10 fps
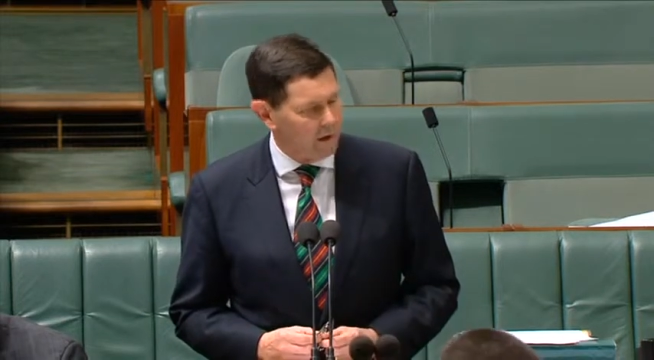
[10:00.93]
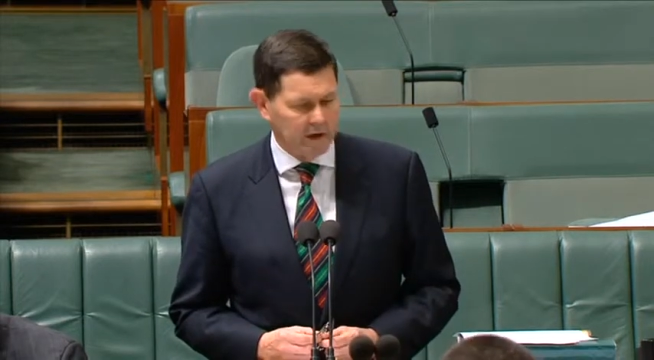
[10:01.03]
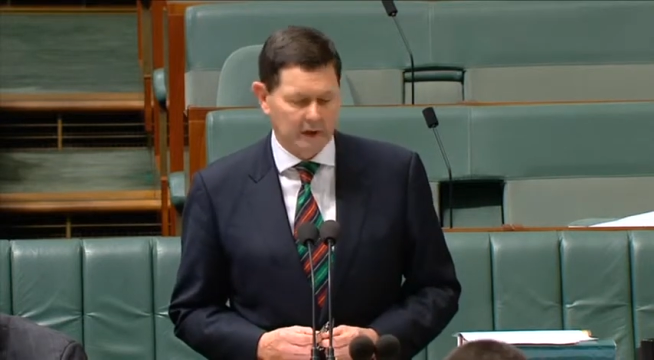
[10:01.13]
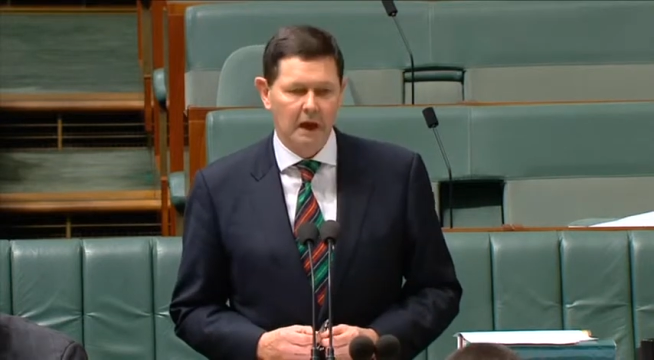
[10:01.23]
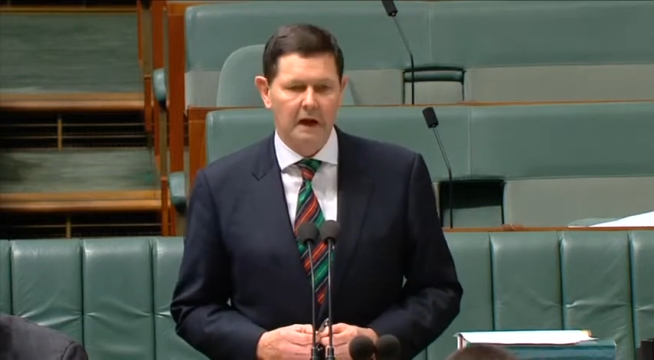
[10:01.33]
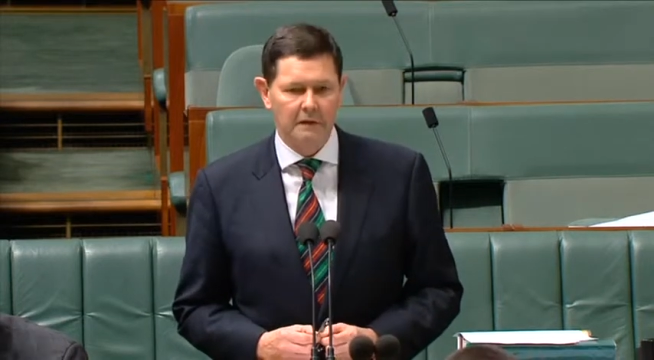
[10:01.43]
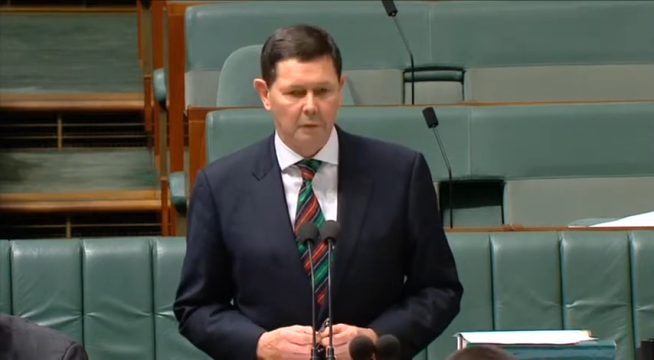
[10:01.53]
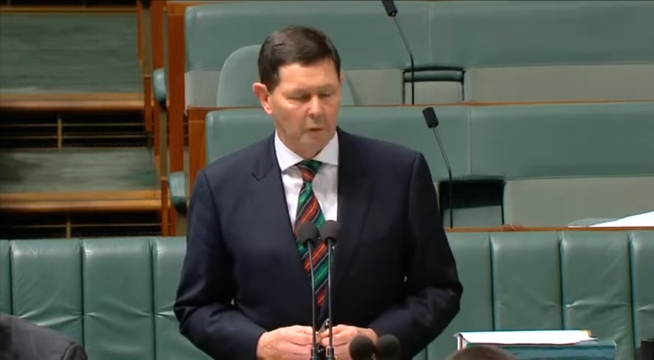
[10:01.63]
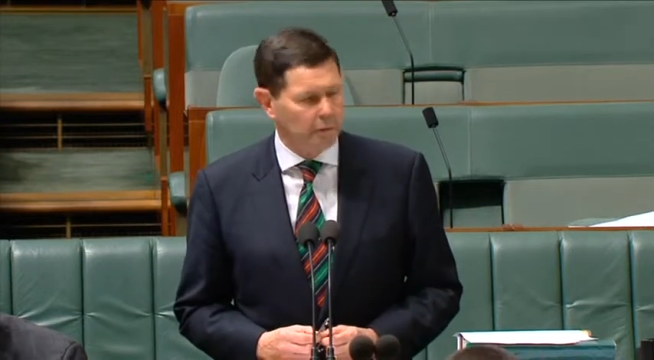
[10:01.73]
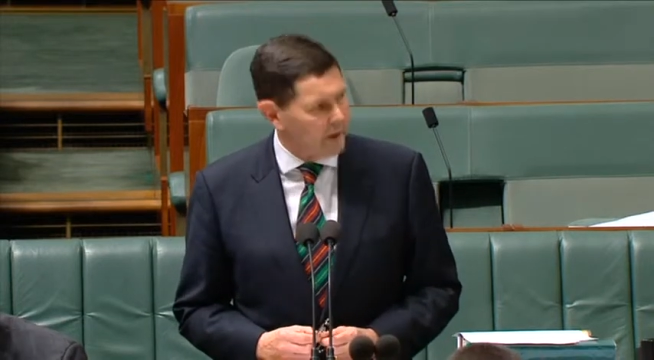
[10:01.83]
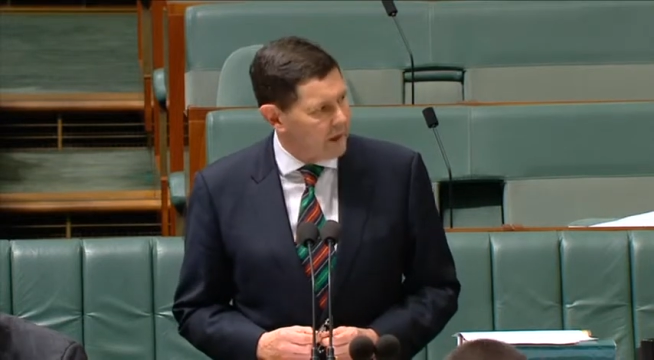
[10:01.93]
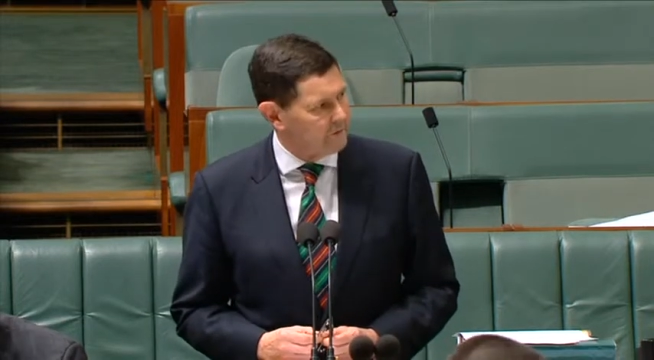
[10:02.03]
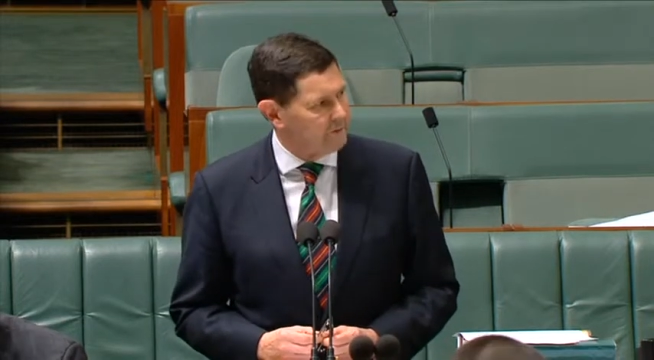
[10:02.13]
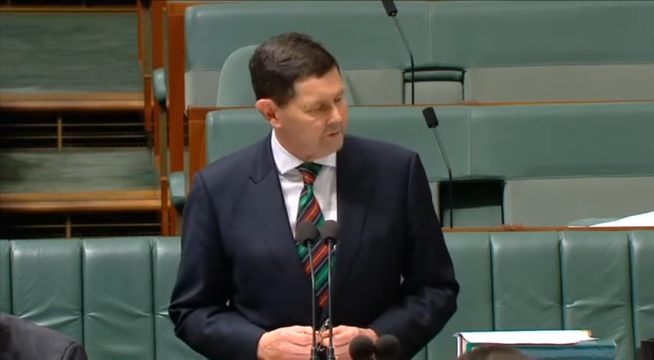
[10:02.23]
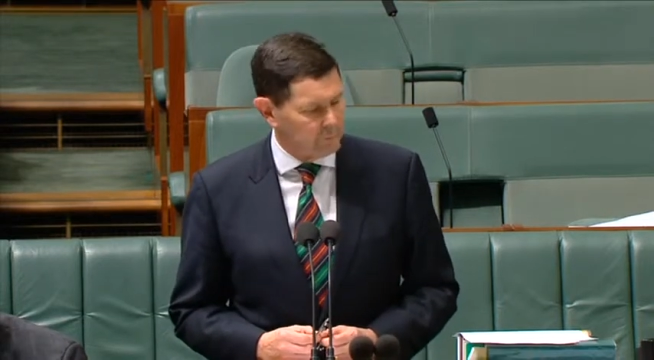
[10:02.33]
And again, there were
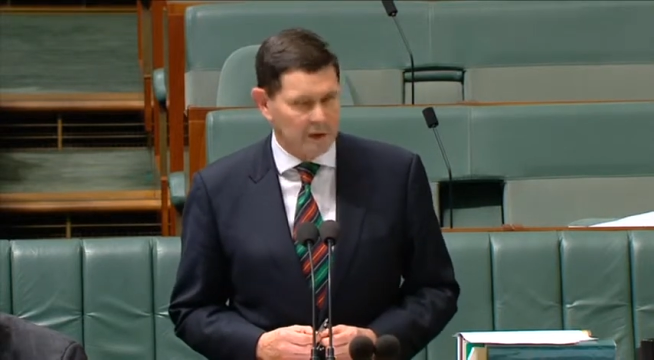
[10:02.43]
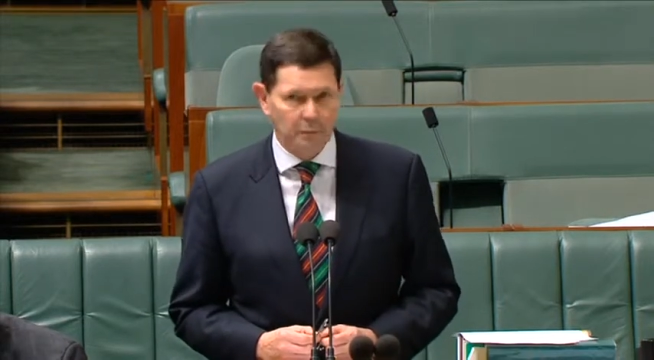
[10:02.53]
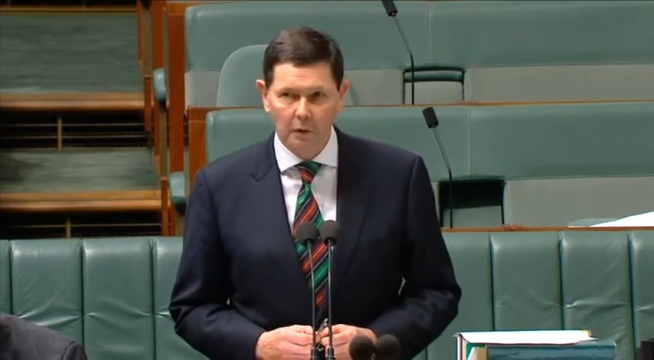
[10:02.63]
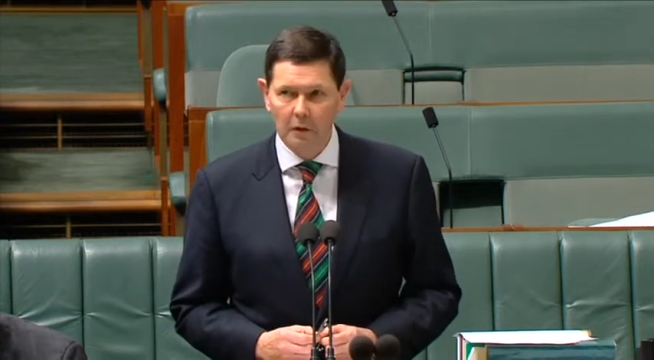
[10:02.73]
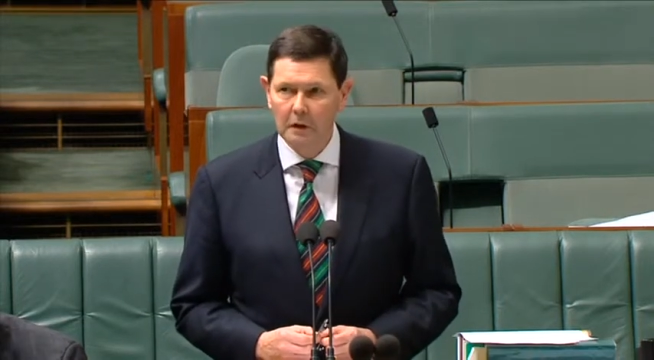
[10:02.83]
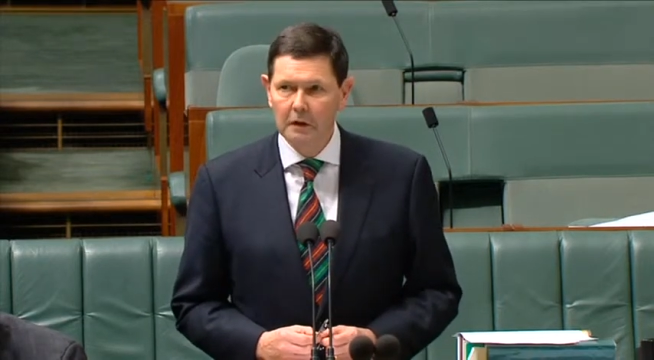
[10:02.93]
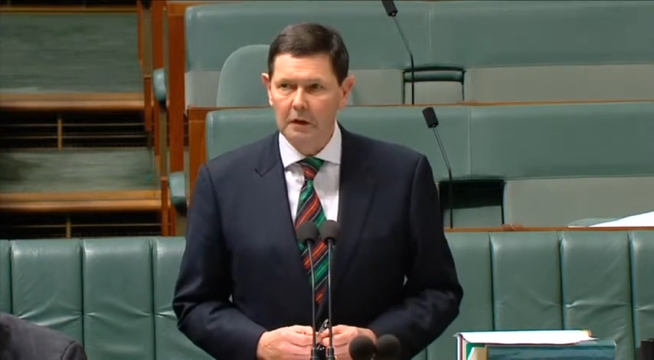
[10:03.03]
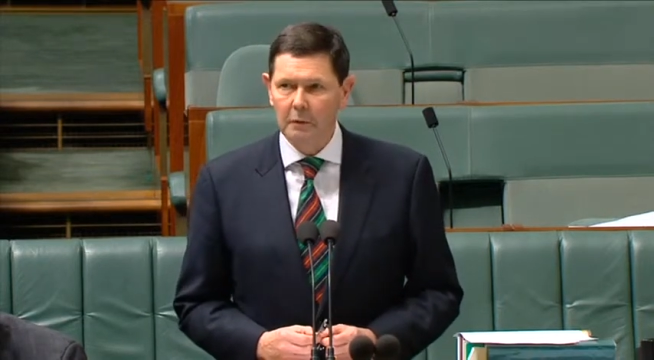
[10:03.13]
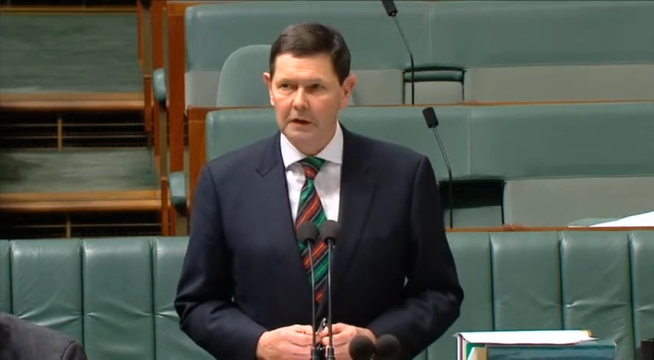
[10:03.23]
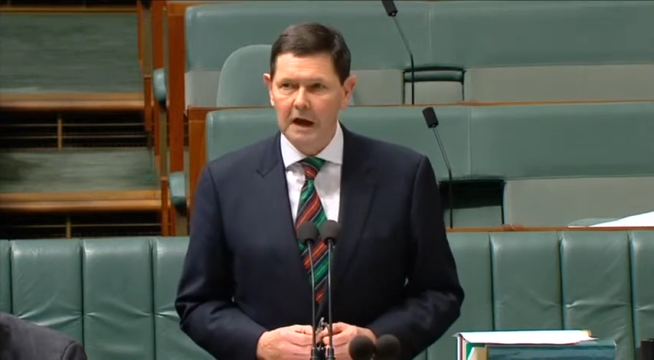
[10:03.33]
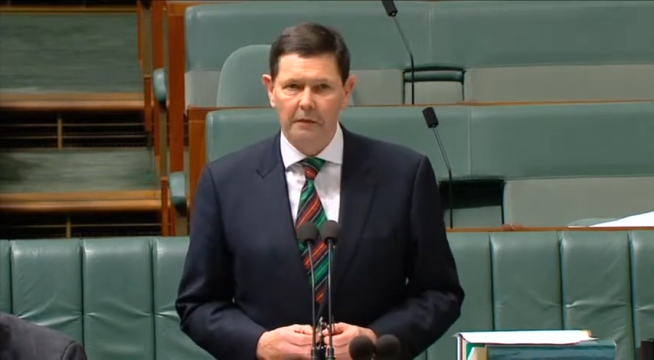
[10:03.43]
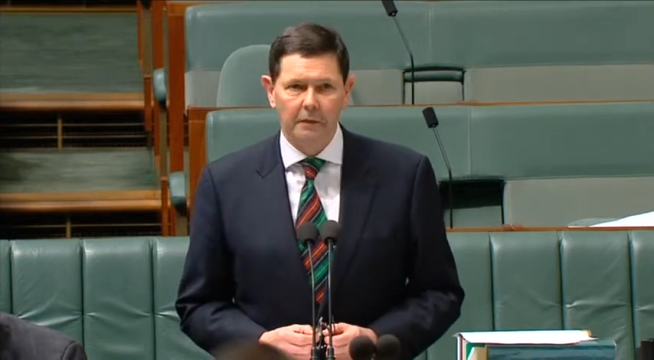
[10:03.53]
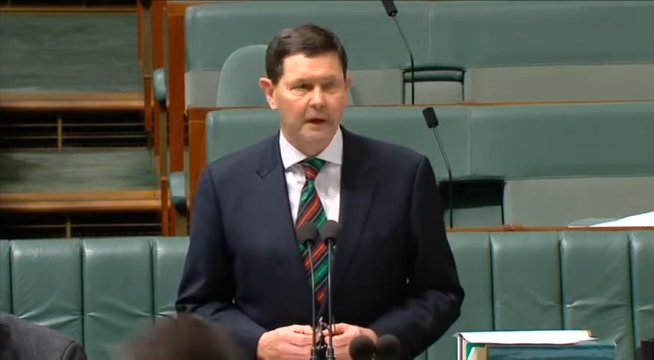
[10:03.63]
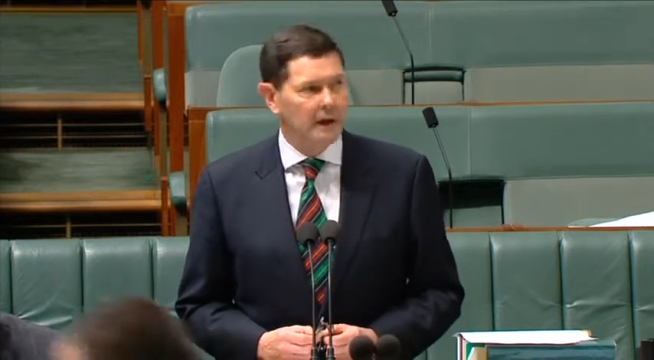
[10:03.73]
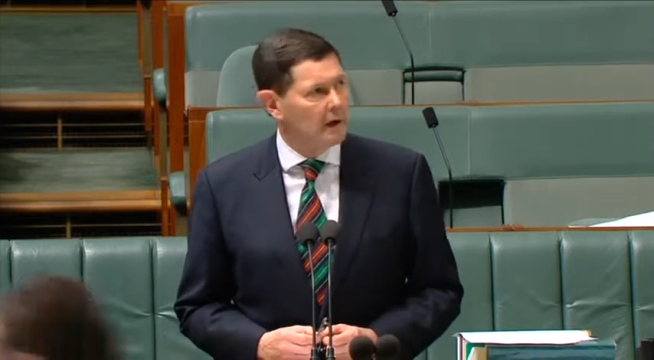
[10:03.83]
thousands of people who were
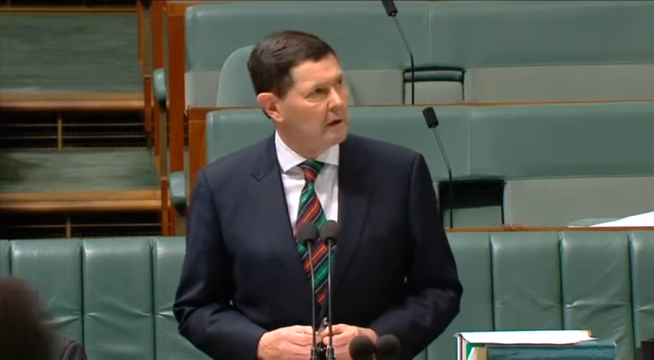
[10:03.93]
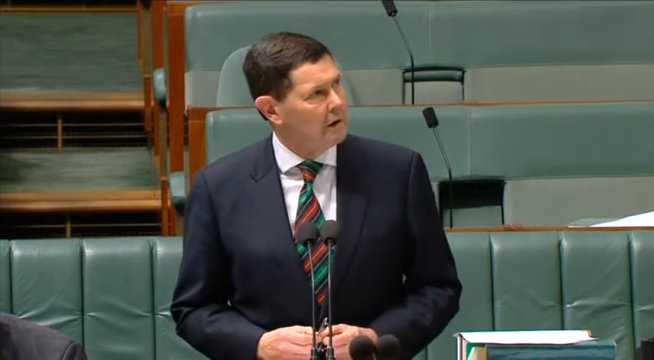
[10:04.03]
gathered there